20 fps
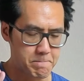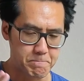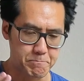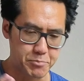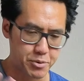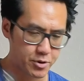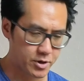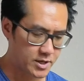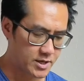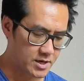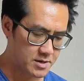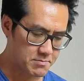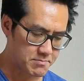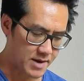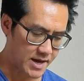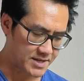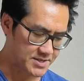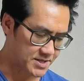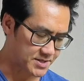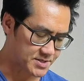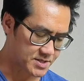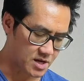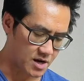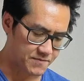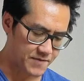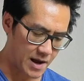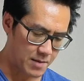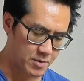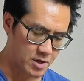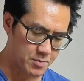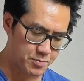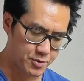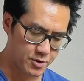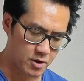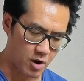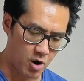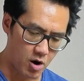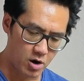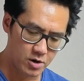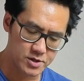Pretty amazing stuff. I'm going to put
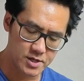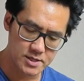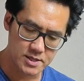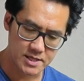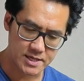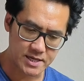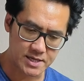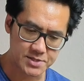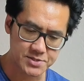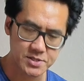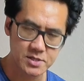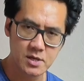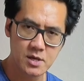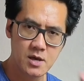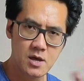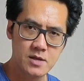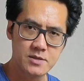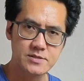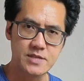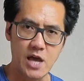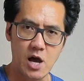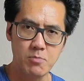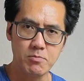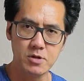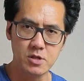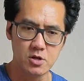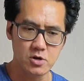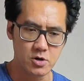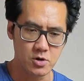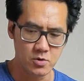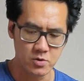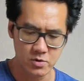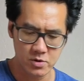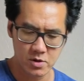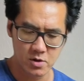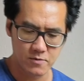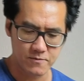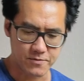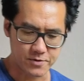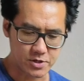all the links down
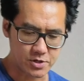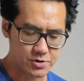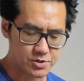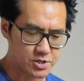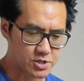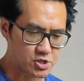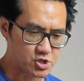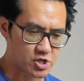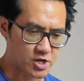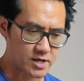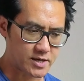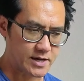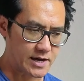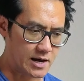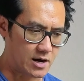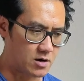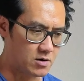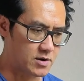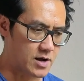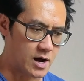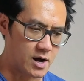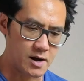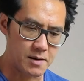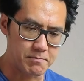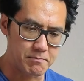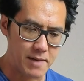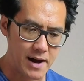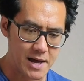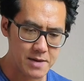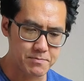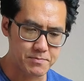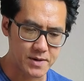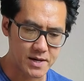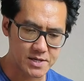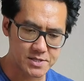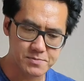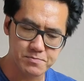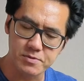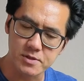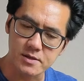below for you to check out. My
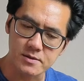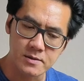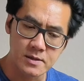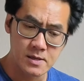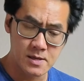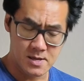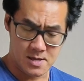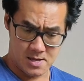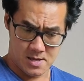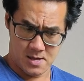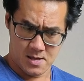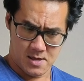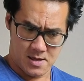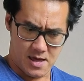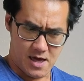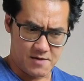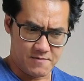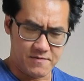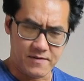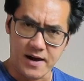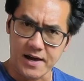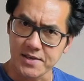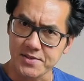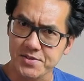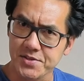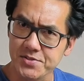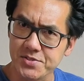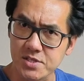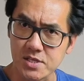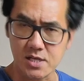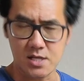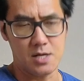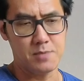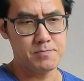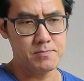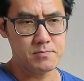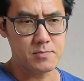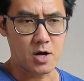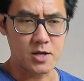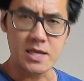best advice is to get
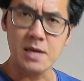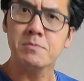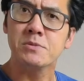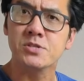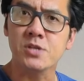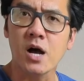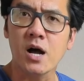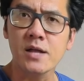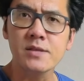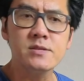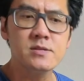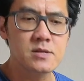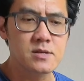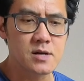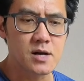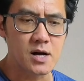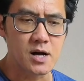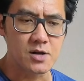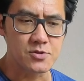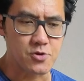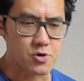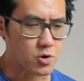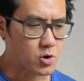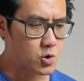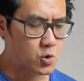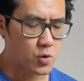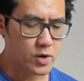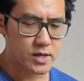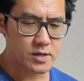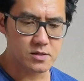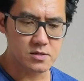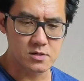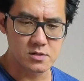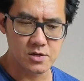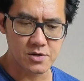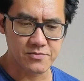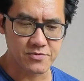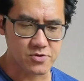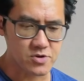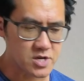them on Amazon. They're quick
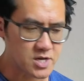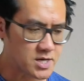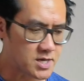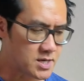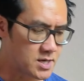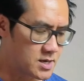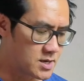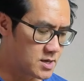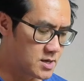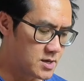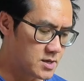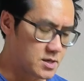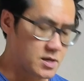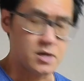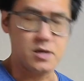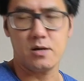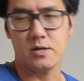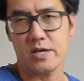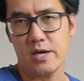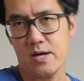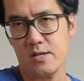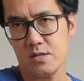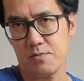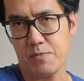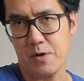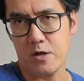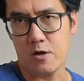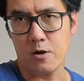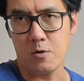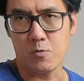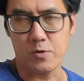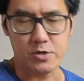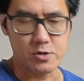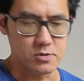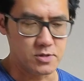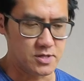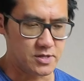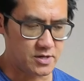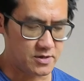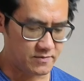delivery, again, depending on where you
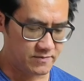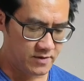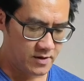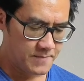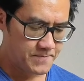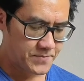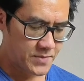live.